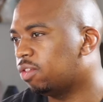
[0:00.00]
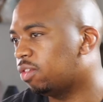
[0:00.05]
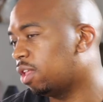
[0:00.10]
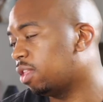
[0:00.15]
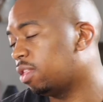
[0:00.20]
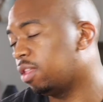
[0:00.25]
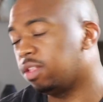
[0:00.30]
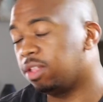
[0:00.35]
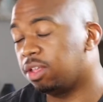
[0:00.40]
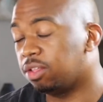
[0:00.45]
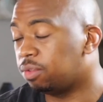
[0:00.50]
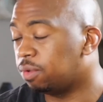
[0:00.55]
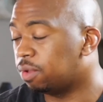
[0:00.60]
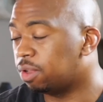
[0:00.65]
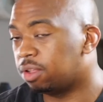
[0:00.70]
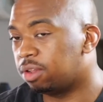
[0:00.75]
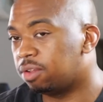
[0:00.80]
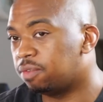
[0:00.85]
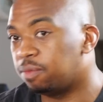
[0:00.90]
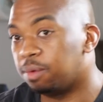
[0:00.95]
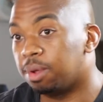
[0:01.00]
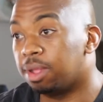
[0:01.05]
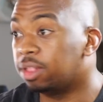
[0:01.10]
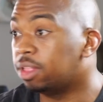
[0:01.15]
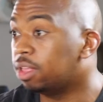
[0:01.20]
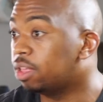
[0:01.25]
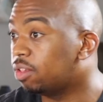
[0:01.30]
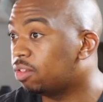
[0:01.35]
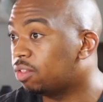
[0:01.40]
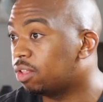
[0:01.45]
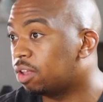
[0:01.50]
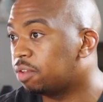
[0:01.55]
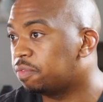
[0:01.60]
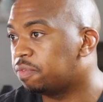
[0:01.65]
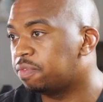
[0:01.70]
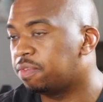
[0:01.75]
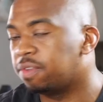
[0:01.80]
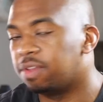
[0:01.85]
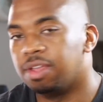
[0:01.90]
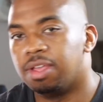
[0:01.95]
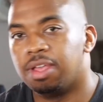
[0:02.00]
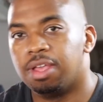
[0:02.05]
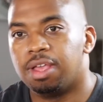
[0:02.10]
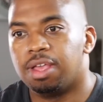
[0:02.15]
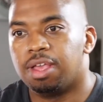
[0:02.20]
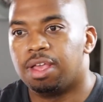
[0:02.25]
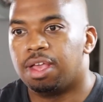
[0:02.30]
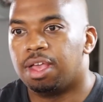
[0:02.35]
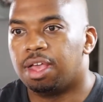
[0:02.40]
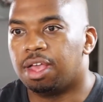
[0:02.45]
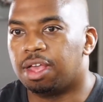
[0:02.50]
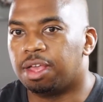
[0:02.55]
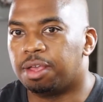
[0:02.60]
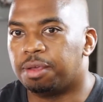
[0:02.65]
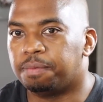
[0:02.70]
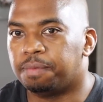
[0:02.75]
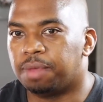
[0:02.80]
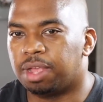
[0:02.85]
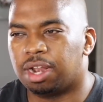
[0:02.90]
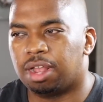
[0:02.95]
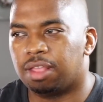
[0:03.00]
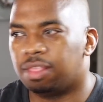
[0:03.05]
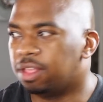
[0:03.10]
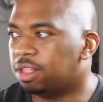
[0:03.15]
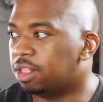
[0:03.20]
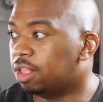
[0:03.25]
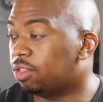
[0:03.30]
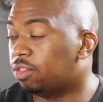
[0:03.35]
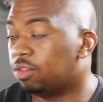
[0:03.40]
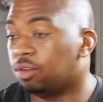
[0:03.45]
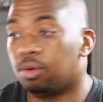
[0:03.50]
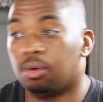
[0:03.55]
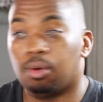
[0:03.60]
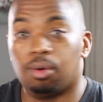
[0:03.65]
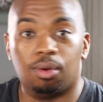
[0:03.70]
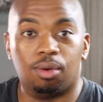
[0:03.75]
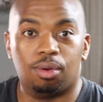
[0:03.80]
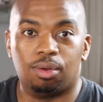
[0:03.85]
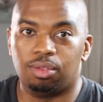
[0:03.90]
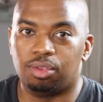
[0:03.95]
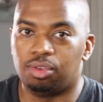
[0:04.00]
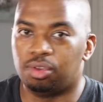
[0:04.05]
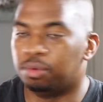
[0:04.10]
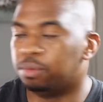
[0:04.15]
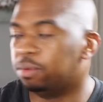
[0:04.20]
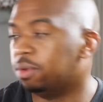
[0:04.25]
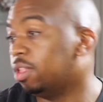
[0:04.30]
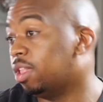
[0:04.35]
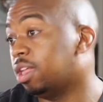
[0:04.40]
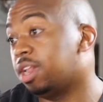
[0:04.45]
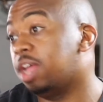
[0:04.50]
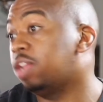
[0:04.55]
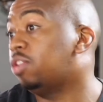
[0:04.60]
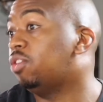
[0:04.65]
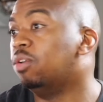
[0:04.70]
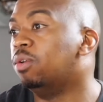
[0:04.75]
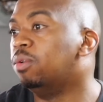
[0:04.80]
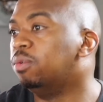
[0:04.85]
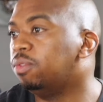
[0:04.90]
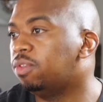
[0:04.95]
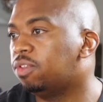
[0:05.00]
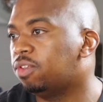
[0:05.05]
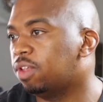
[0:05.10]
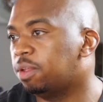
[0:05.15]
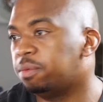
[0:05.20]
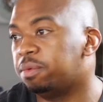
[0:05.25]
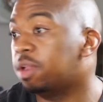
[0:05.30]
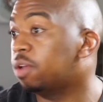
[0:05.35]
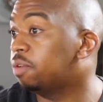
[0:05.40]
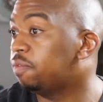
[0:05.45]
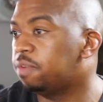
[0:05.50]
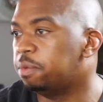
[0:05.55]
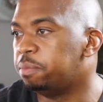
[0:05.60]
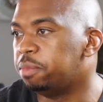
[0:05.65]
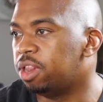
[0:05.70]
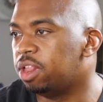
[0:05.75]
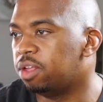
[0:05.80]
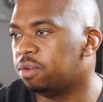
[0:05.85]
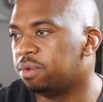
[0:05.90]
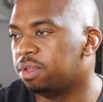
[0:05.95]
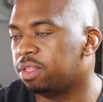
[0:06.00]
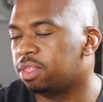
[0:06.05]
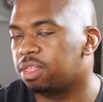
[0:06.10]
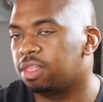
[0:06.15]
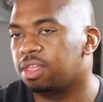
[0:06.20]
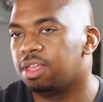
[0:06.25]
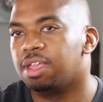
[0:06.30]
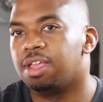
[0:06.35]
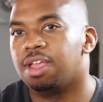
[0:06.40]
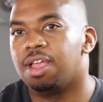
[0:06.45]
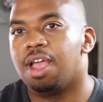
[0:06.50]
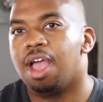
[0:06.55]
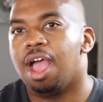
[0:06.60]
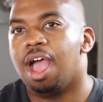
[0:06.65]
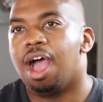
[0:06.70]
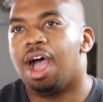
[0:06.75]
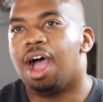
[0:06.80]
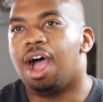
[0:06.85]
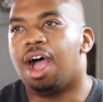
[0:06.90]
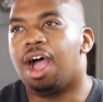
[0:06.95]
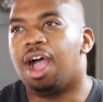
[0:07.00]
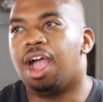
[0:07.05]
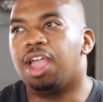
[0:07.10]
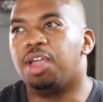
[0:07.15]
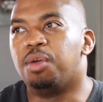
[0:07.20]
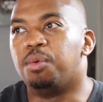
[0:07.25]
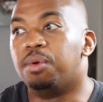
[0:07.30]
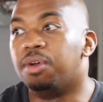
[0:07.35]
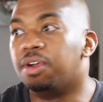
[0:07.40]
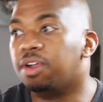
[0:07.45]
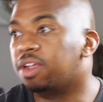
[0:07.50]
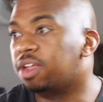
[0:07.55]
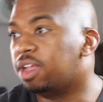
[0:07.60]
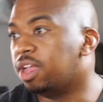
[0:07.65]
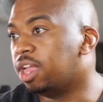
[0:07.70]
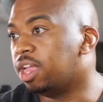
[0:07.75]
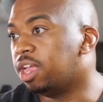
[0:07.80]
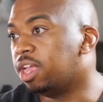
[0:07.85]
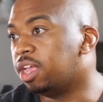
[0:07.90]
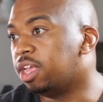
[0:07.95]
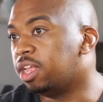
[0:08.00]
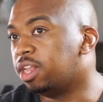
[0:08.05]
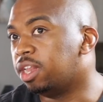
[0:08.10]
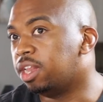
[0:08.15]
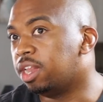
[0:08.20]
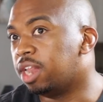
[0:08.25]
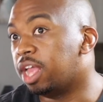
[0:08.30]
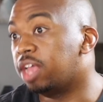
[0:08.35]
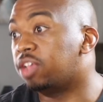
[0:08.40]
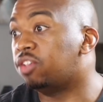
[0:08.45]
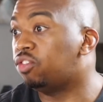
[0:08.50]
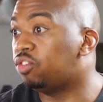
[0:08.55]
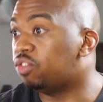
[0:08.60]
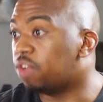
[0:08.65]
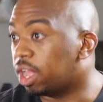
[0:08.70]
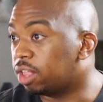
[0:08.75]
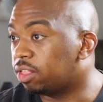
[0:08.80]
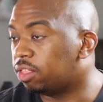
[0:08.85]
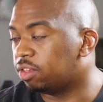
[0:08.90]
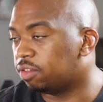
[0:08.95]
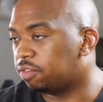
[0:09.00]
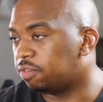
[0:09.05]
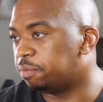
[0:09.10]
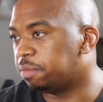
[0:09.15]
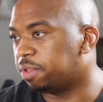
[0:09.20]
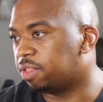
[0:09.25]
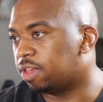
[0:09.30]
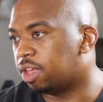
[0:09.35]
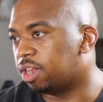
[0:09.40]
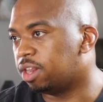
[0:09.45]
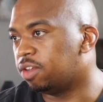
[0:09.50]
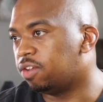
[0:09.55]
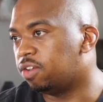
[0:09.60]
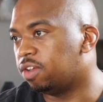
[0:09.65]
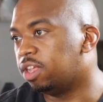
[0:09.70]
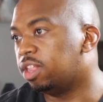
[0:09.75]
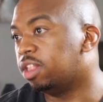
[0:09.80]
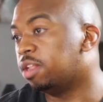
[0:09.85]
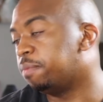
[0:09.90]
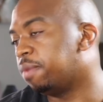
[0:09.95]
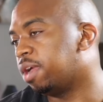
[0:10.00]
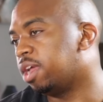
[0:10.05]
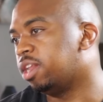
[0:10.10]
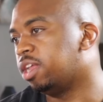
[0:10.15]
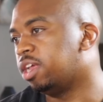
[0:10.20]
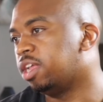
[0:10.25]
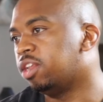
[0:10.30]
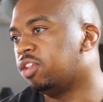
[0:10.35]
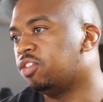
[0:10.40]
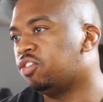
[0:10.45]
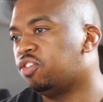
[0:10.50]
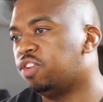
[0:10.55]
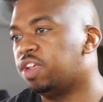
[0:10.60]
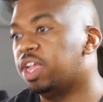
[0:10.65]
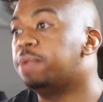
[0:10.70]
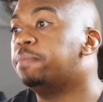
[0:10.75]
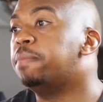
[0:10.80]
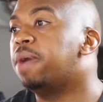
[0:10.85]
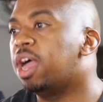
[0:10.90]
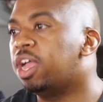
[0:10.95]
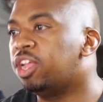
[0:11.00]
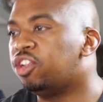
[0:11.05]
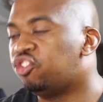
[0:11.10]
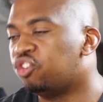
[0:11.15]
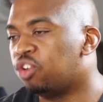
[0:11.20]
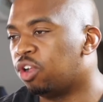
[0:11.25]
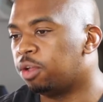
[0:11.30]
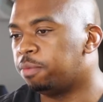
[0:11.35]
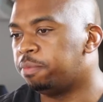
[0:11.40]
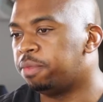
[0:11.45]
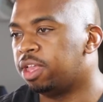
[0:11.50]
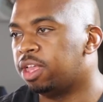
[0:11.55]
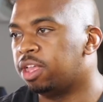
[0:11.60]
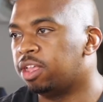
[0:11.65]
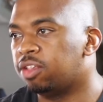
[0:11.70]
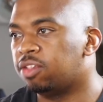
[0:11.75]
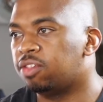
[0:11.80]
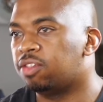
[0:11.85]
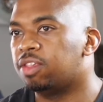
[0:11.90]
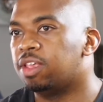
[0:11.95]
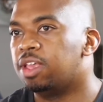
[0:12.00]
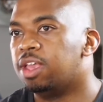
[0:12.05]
I think they do a lot of welding stuff. And I think that's a whole new world that I'm not familiar with. I work in extractive metallurgy in the mining industry, and my job is